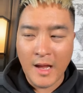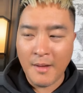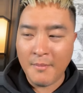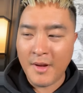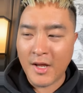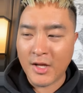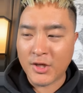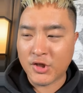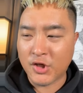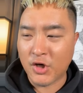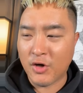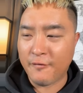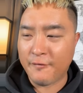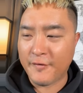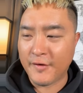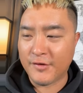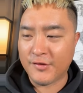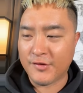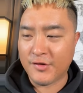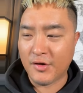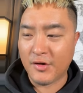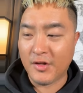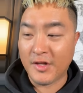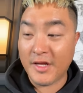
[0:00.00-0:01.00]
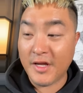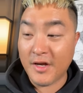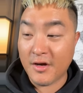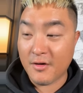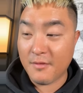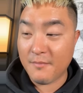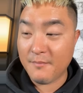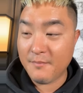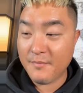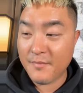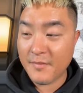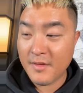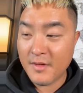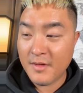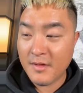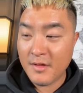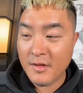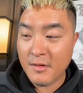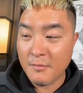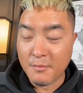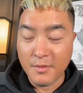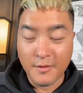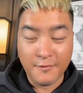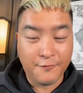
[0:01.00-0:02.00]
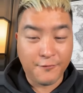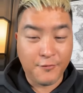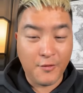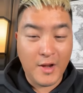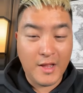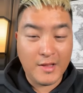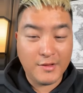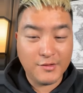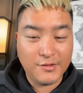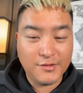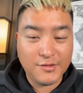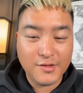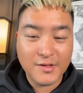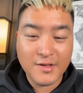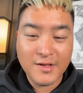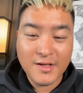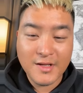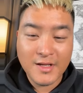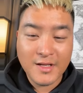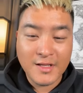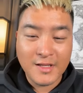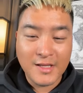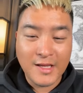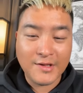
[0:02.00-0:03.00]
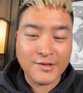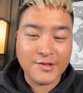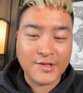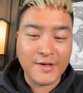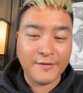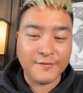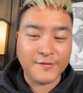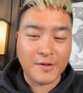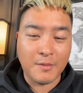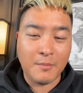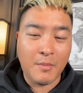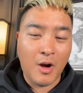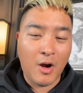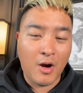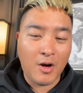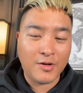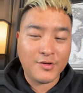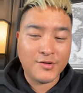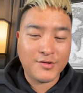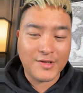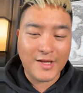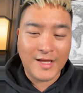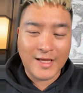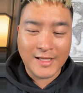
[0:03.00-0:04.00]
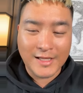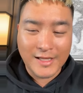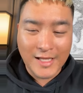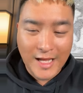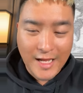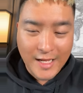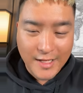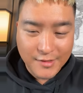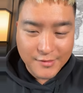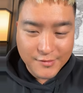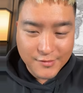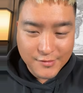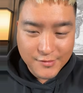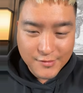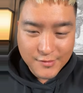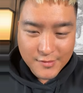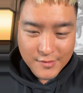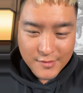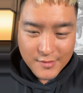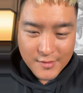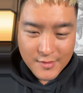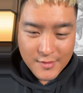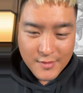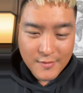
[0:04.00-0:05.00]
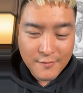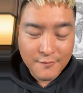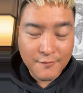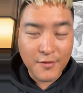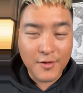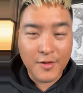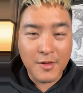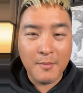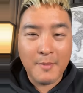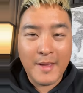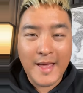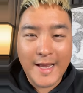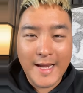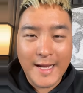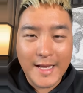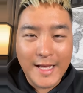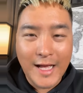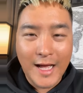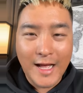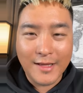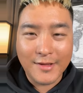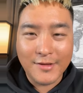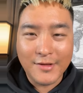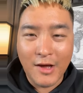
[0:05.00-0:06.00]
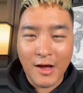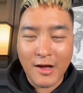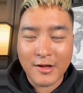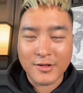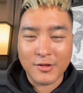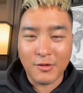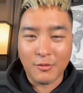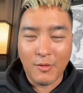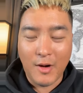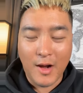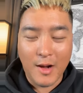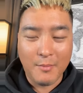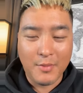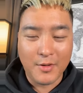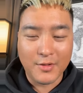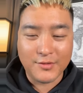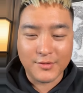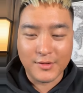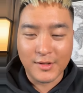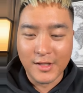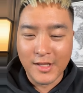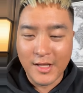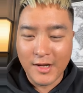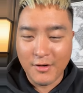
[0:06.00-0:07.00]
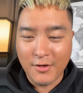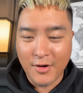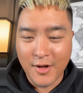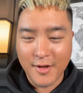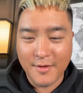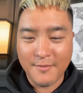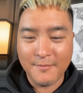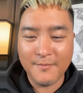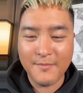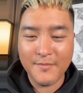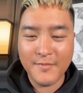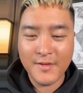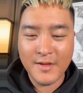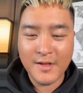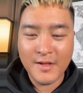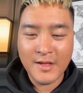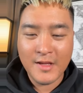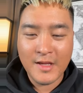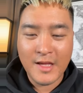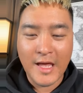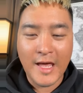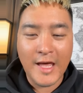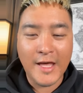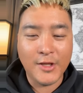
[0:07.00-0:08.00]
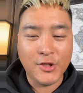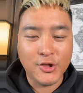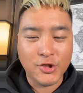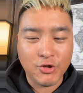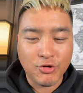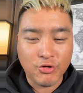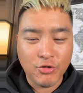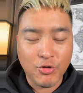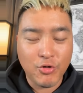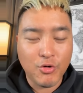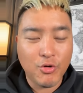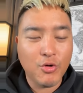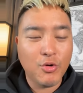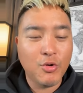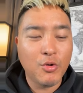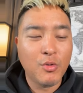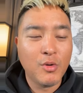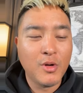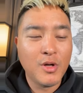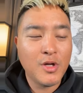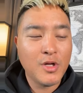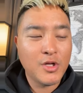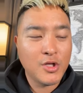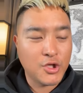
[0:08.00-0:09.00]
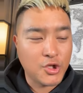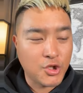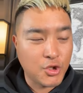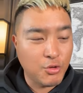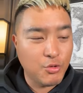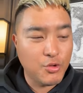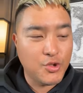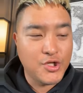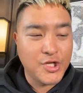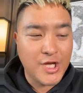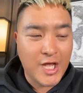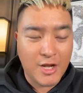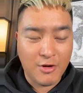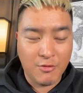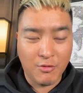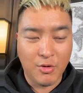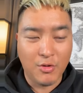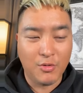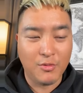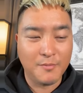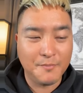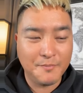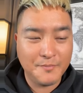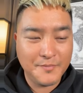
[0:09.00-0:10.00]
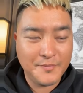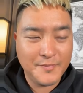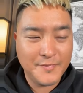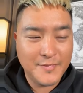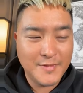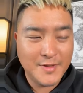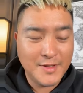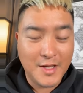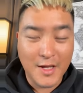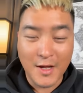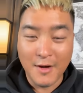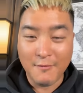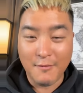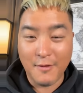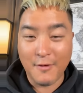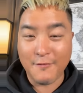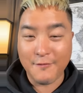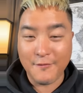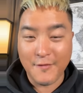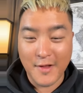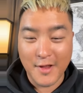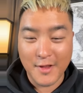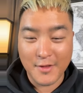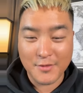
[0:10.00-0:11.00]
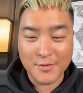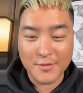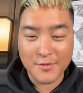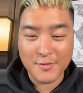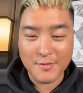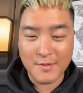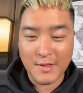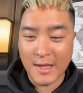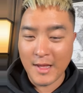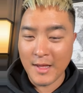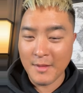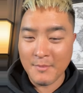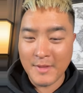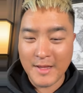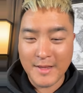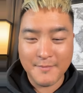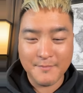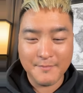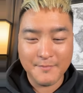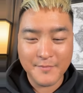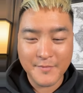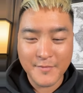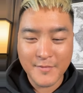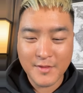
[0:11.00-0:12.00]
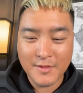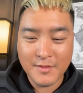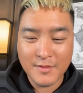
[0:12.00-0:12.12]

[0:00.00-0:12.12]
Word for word: I'm not sure if he's still here, but friends, let's give some hearts and likes for the man of God, Dr. Robert Lairdon, a true general of our faith. Amen.